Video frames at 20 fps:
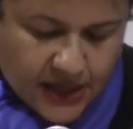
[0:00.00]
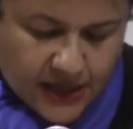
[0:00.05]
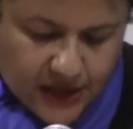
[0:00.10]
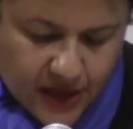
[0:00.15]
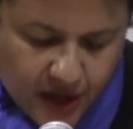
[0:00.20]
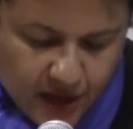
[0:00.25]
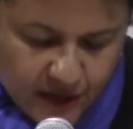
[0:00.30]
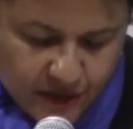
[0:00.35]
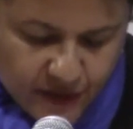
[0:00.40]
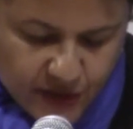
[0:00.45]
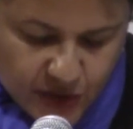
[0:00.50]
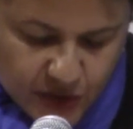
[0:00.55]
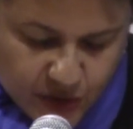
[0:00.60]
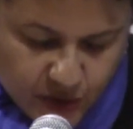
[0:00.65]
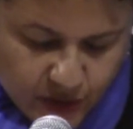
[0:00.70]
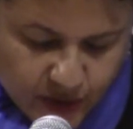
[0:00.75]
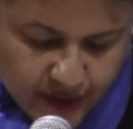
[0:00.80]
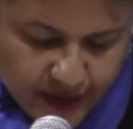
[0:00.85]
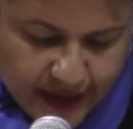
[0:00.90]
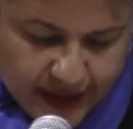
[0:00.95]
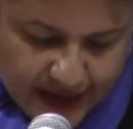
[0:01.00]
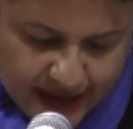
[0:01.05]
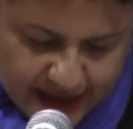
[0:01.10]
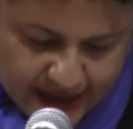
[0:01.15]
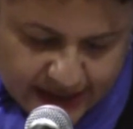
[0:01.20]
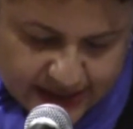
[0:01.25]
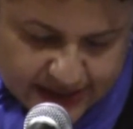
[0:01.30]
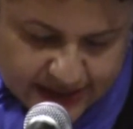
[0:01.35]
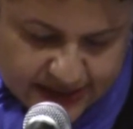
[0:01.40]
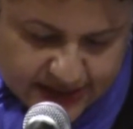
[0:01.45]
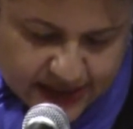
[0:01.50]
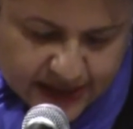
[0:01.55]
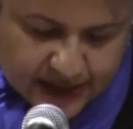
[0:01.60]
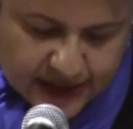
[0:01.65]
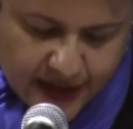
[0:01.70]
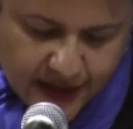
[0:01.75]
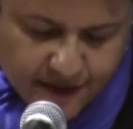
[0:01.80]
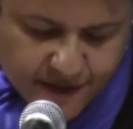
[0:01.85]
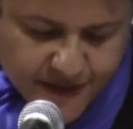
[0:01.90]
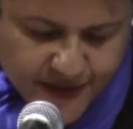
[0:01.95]
Love your hands.
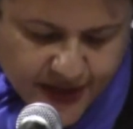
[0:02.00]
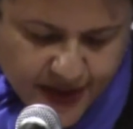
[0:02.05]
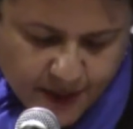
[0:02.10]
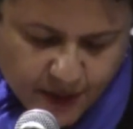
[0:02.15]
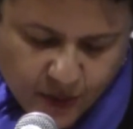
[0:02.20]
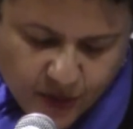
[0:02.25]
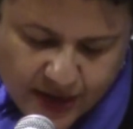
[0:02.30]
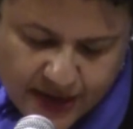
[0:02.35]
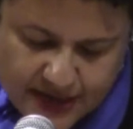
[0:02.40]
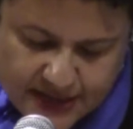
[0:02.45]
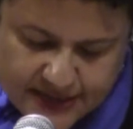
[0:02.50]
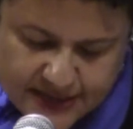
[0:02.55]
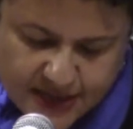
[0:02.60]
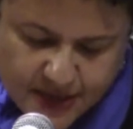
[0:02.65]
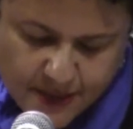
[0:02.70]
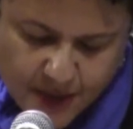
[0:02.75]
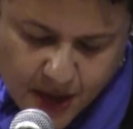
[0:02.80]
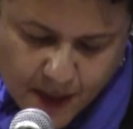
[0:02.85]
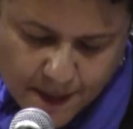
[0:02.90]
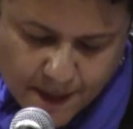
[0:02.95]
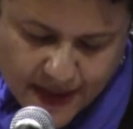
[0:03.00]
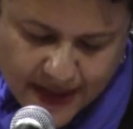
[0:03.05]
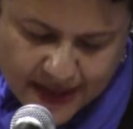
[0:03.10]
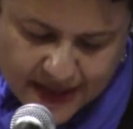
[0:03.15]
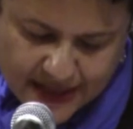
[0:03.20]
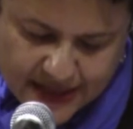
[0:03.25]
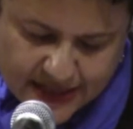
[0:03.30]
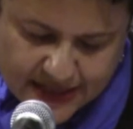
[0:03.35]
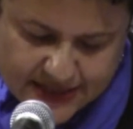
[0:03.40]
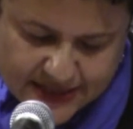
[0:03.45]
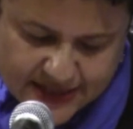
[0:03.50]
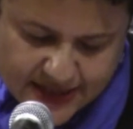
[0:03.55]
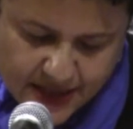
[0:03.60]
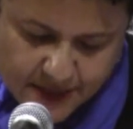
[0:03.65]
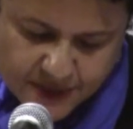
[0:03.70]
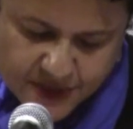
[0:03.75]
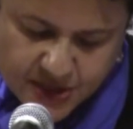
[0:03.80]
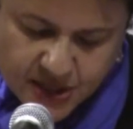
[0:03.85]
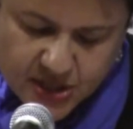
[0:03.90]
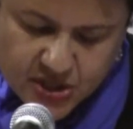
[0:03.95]
Love them, raise them up and kiss
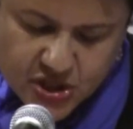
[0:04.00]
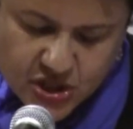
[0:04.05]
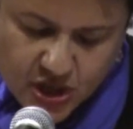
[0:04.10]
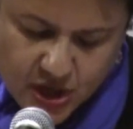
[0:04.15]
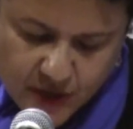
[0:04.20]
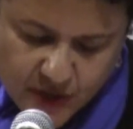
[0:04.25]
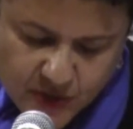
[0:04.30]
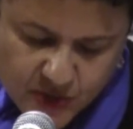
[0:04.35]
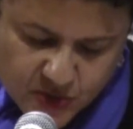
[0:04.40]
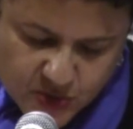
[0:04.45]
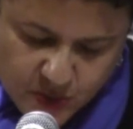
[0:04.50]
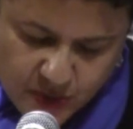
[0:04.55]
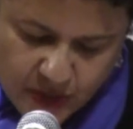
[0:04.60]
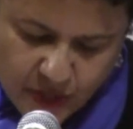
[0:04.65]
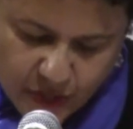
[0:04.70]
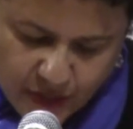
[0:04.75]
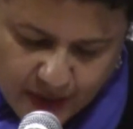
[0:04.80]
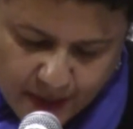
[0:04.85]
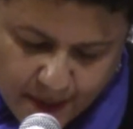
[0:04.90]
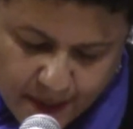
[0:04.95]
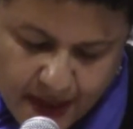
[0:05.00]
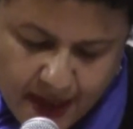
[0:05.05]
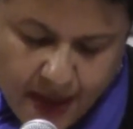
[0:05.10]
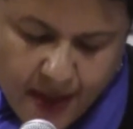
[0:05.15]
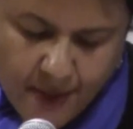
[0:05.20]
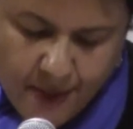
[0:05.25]
them, touch others with them,